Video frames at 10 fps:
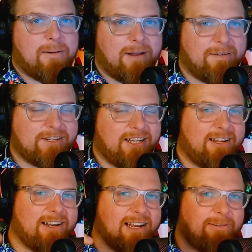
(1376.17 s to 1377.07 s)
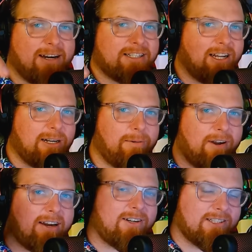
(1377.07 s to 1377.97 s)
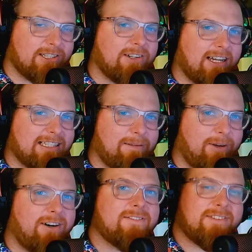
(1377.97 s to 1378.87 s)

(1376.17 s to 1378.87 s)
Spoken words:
My name is Ian. You watch IWrocker. Until next time, y'all.